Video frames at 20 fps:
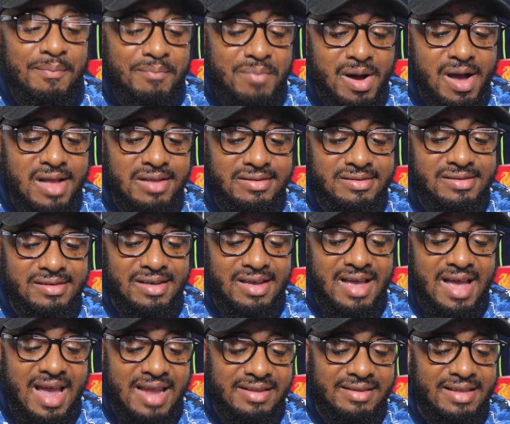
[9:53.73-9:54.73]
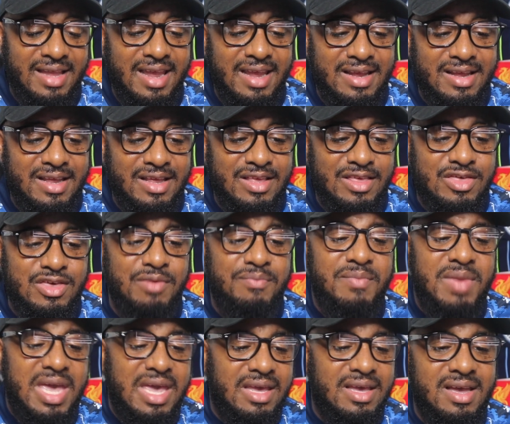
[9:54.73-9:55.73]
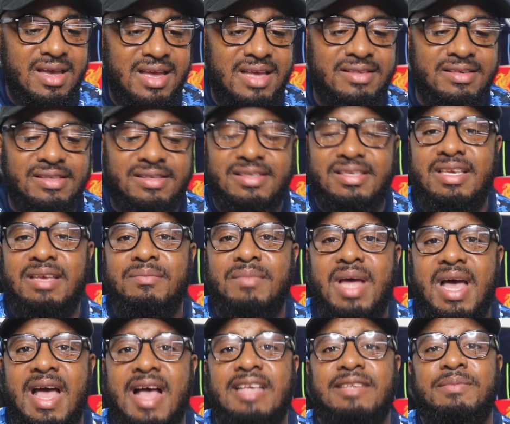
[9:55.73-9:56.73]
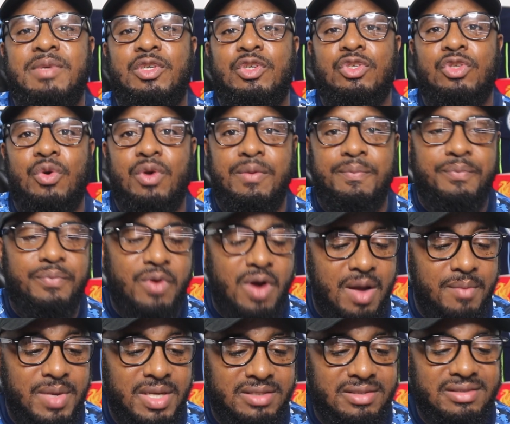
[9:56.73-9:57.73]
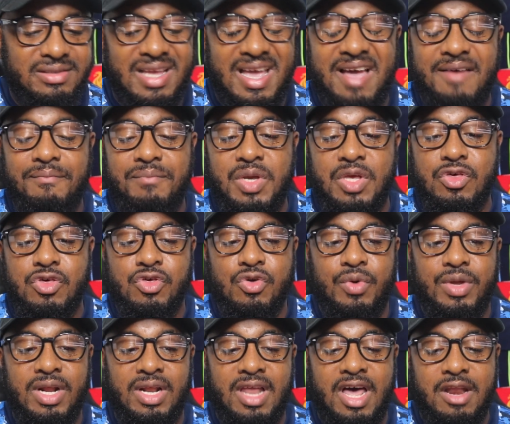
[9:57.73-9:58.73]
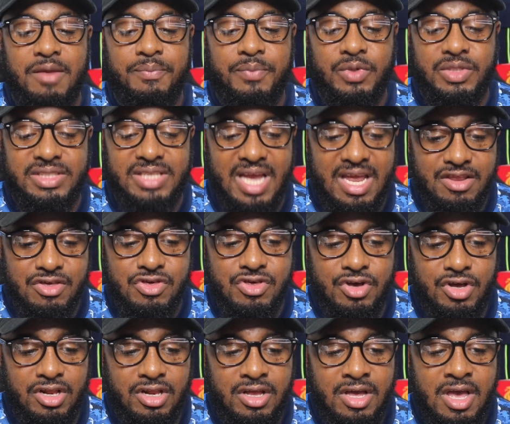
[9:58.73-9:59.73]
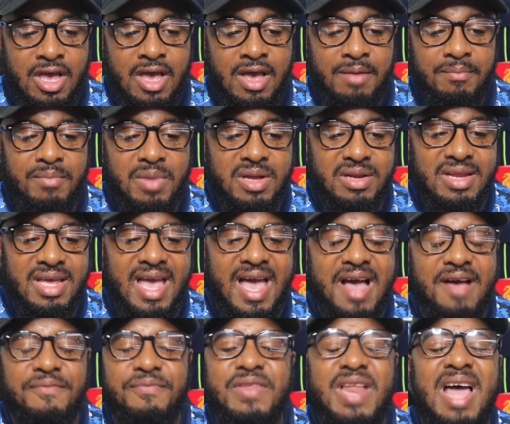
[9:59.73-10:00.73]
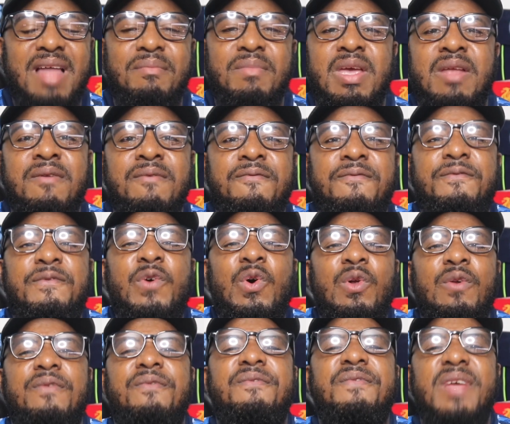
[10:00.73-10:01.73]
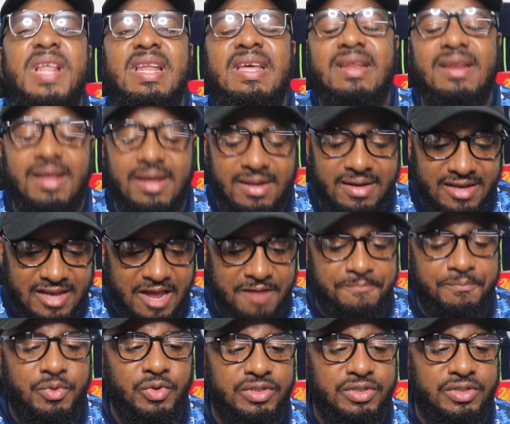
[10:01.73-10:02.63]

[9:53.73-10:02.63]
But I think Jamaica is a team that has been showing promise. They have been showing a lot of potential, but they have not been fulfilling that